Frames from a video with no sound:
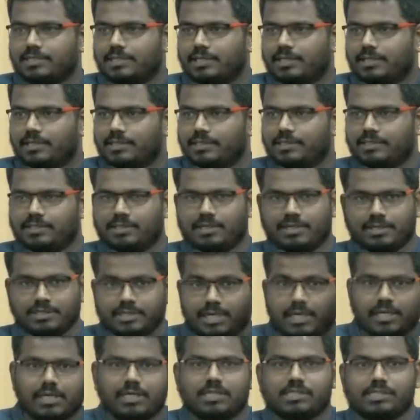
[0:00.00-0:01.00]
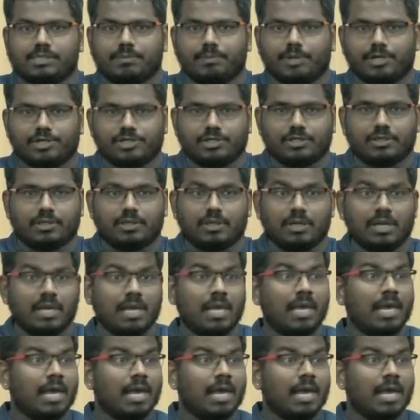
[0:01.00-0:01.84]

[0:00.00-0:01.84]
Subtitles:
justice, gender discrimination.